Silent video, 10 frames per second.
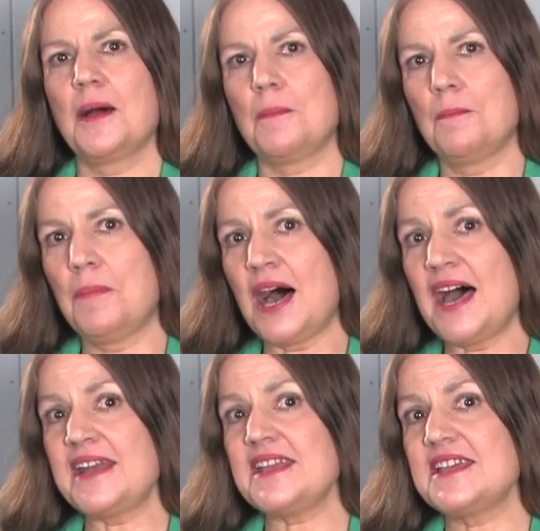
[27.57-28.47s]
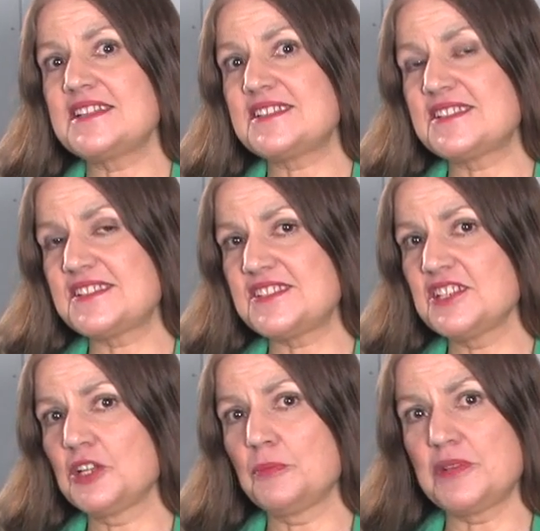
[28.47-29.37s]
but it's
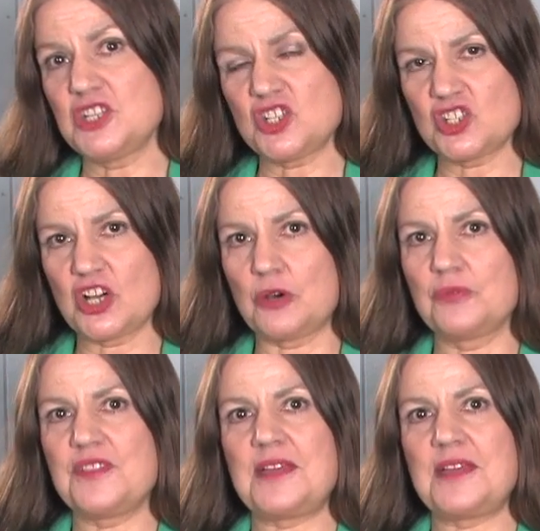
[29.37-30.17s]
still been shown